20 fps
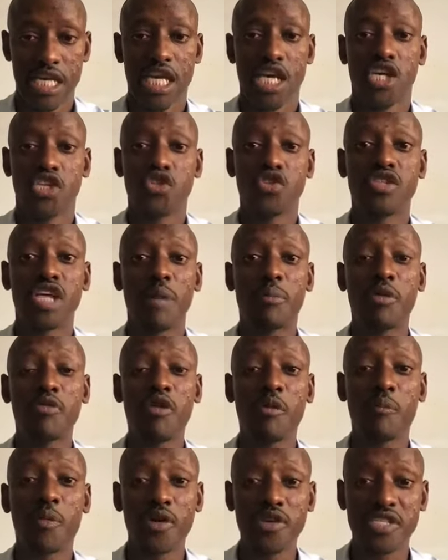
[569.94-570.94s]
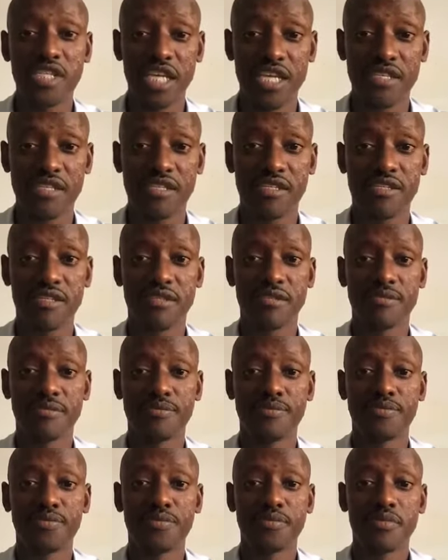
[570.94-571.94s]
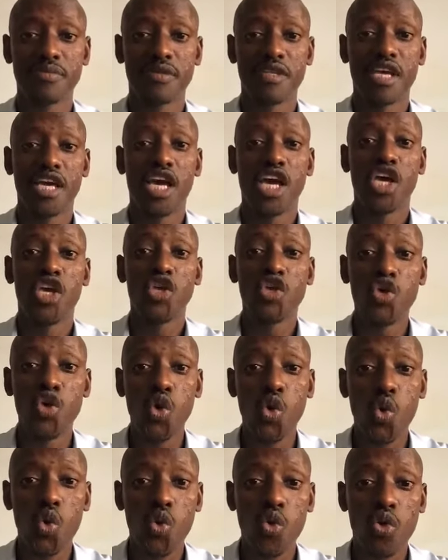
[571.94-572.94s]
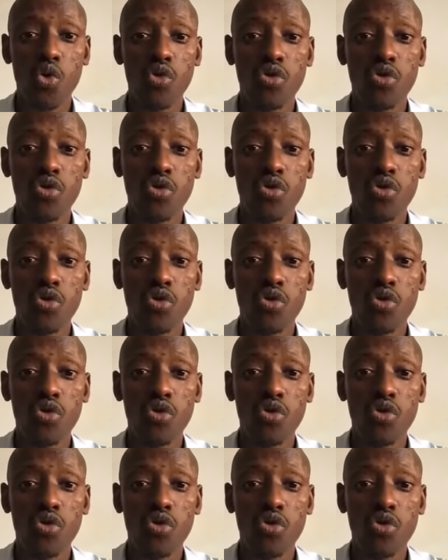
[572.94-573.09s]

So the approval process, you,